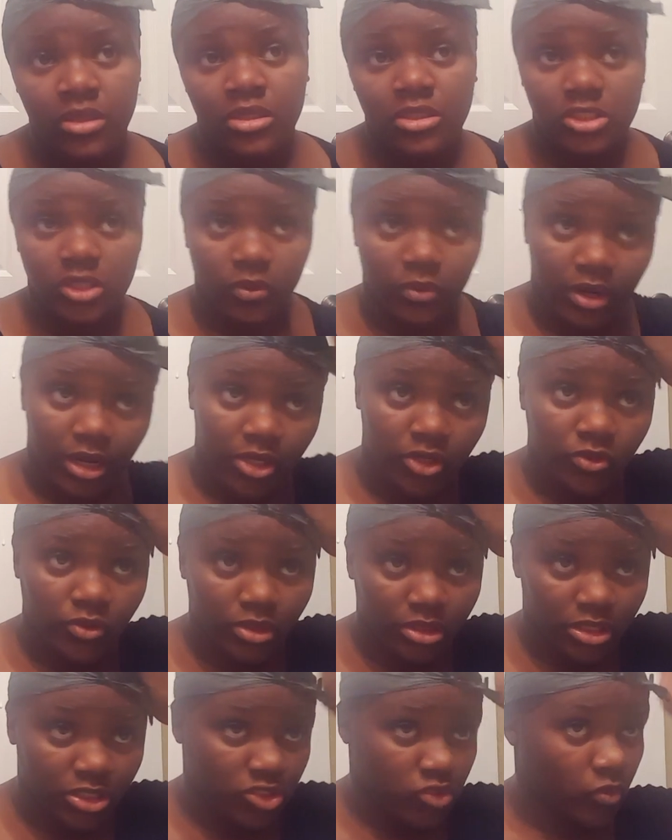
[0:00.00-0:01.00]
So when I do it
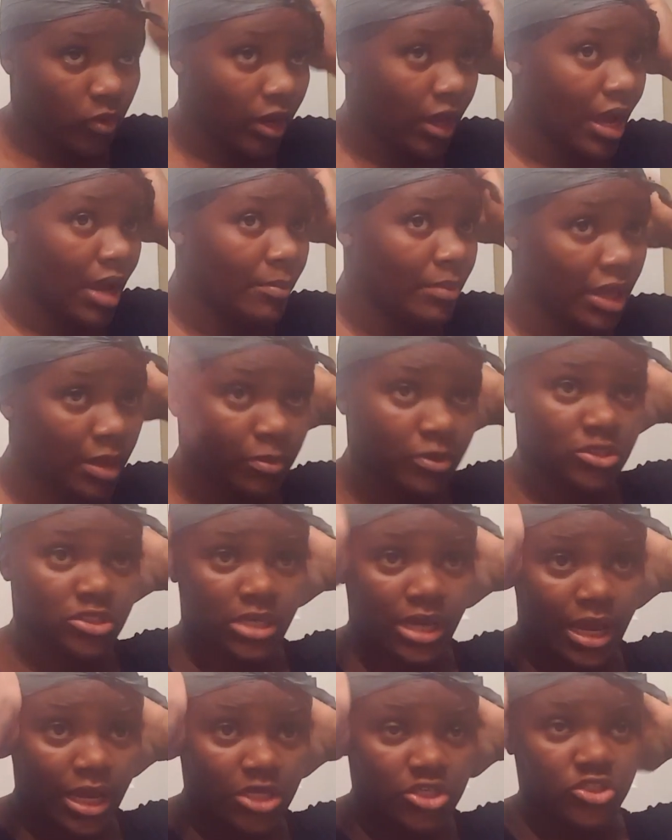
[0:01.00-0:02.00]
this way, I'm able to
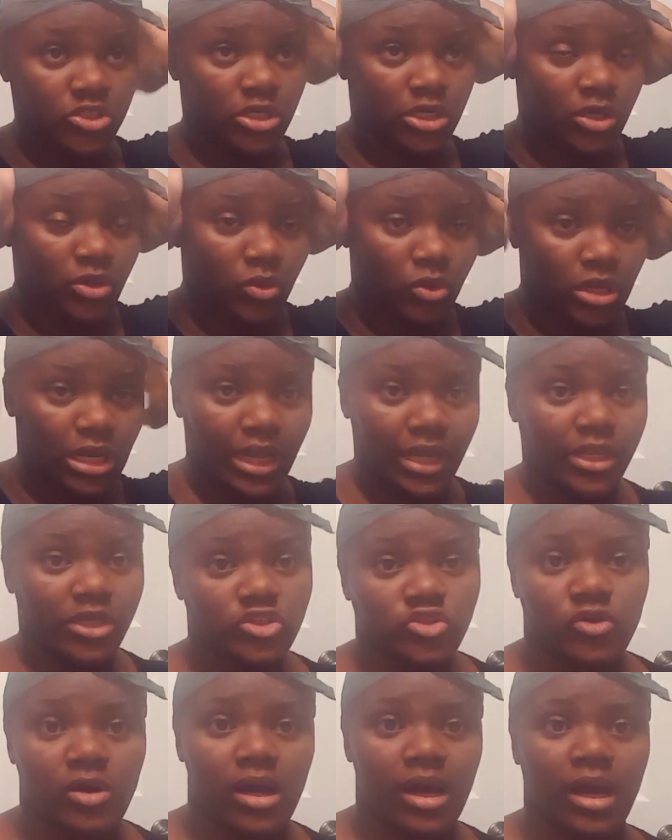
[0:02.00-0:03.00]
actually let it
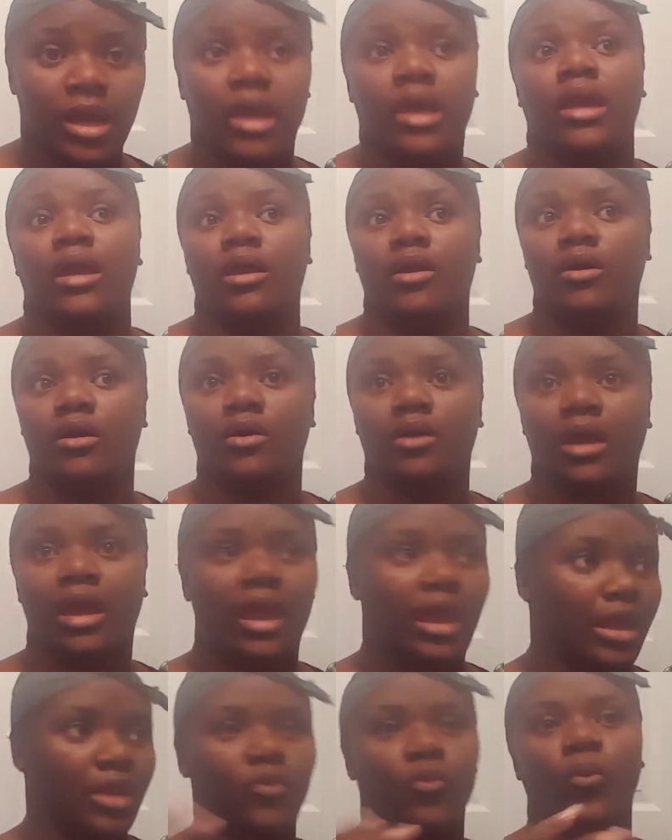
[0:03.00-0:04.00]
dry
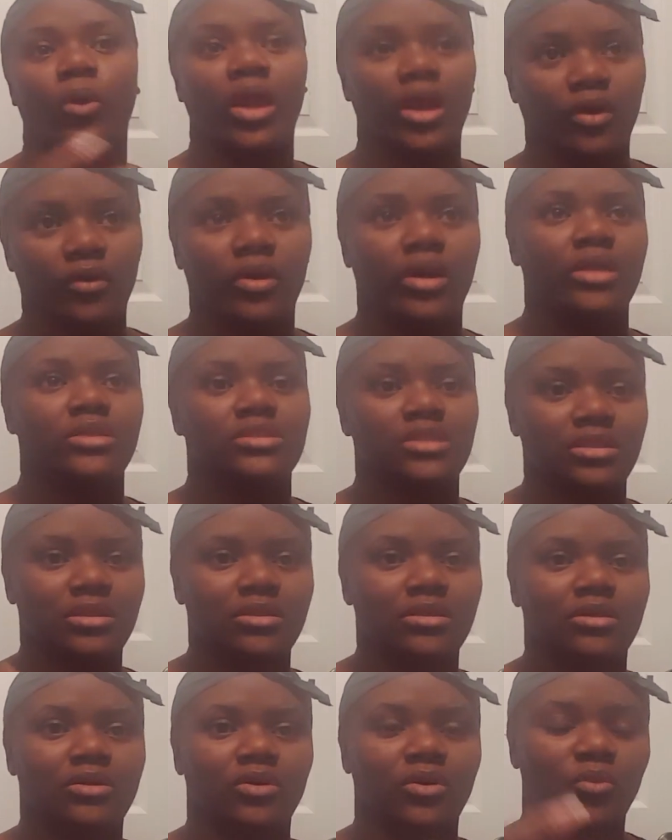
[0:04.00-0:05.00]
and wear it
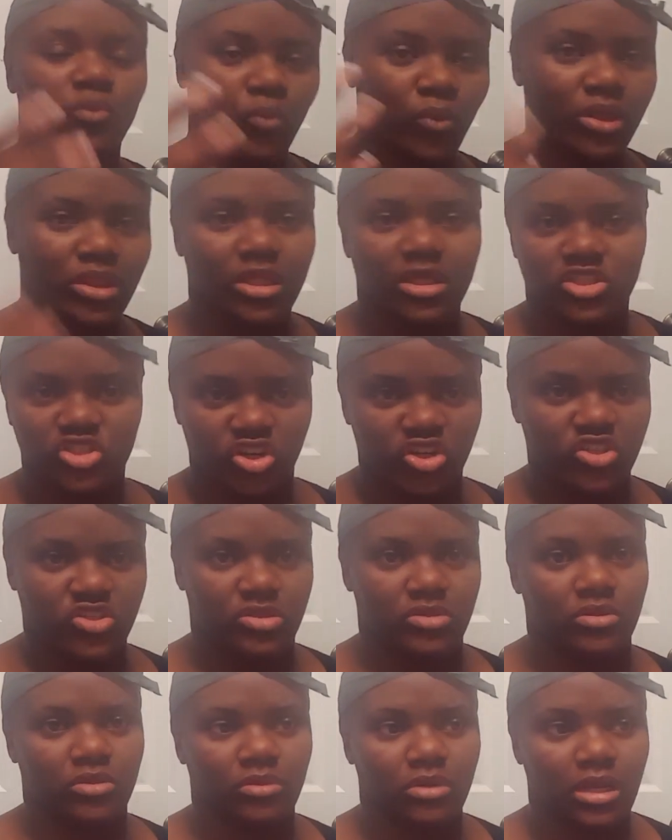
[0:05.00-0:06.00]
with it just
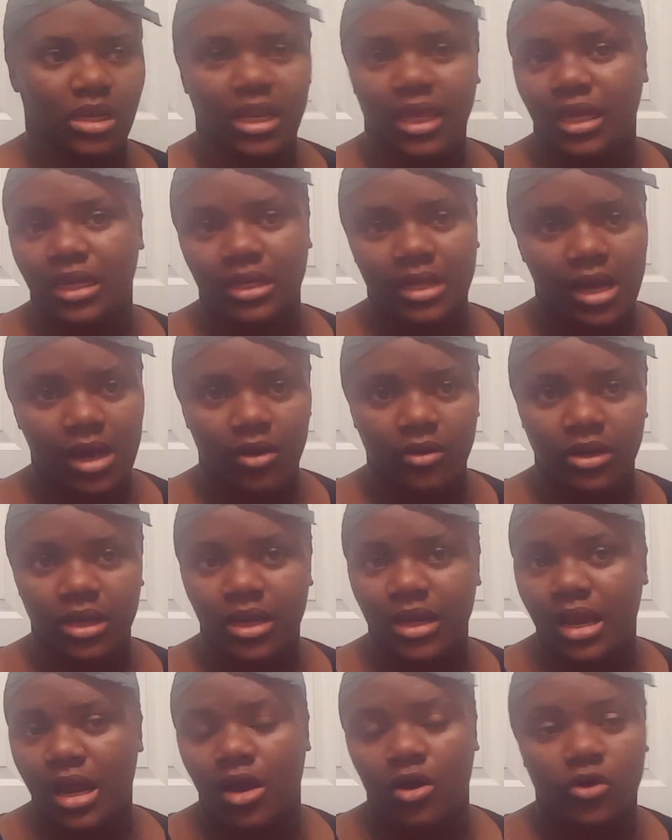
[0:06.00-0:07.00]
laid down and
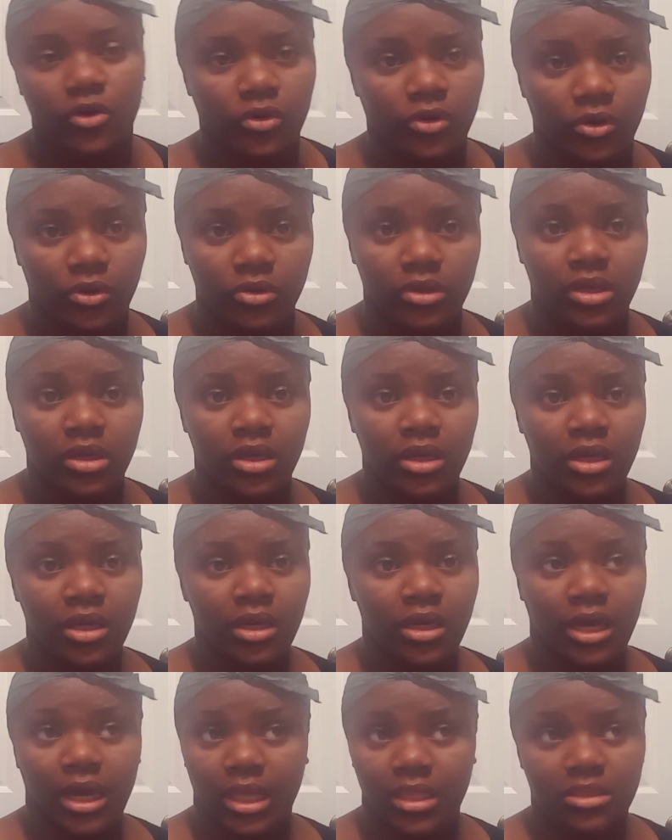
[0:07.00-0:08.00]
not curled,
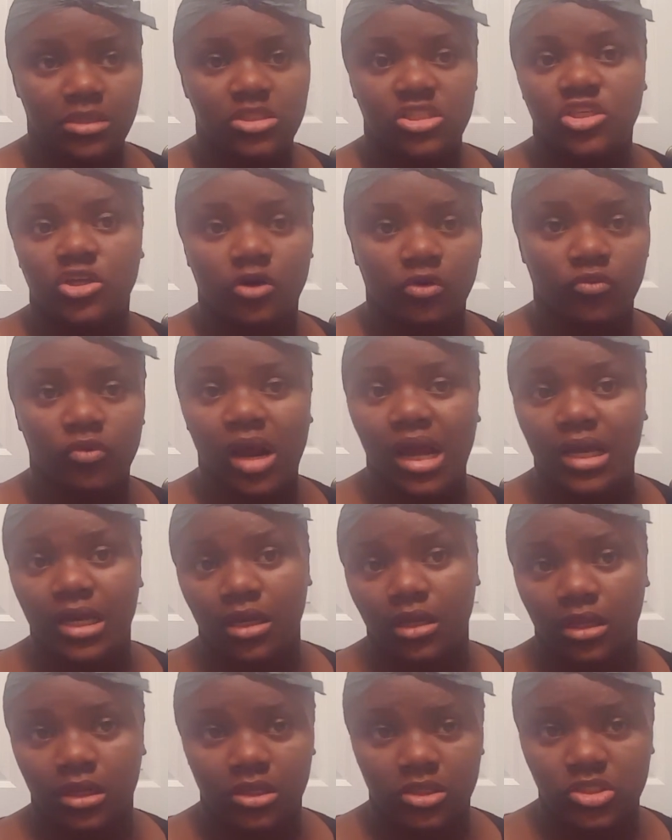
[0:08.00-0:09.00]
and still rock
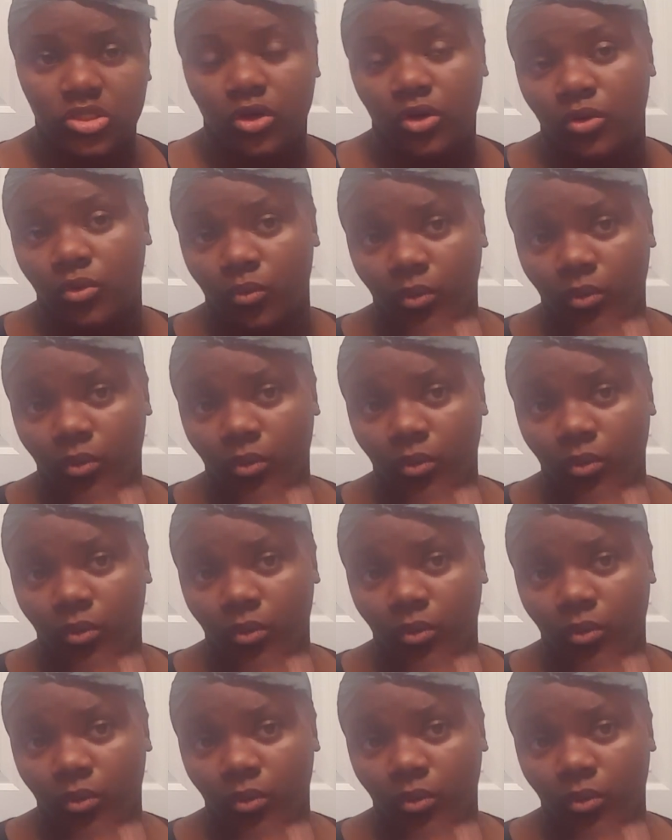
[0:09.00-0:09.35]
it in a certain